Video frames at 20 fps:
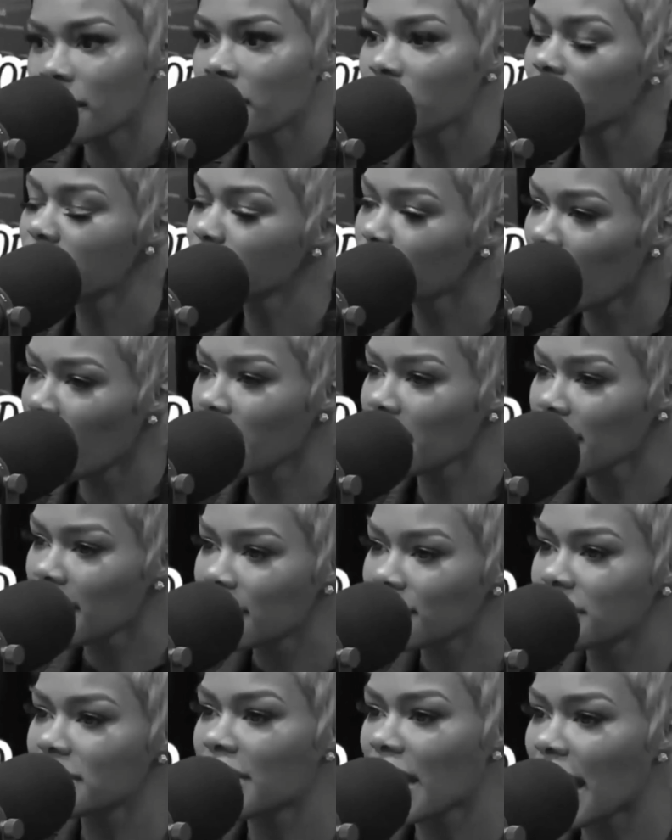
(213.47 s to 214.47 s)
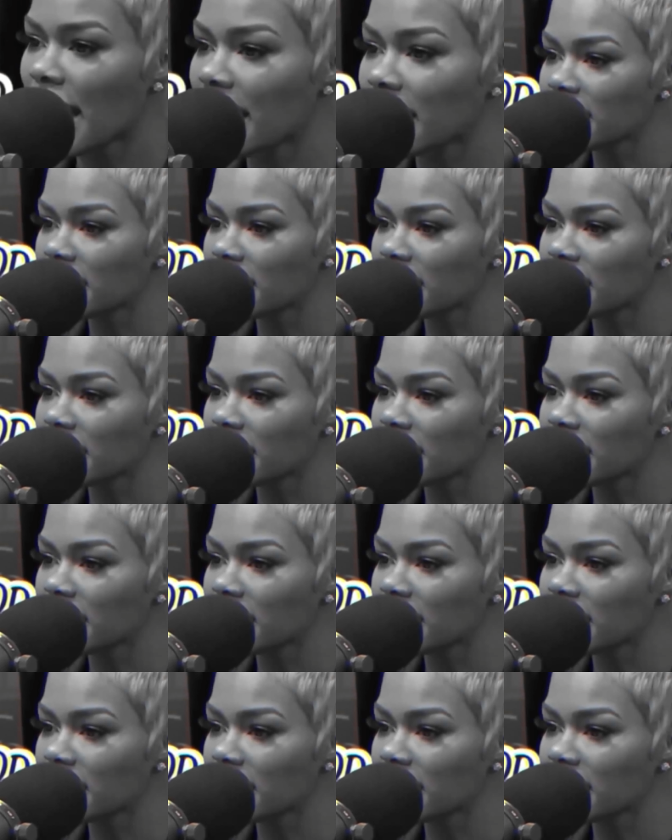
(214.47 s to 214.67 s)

For someone who was so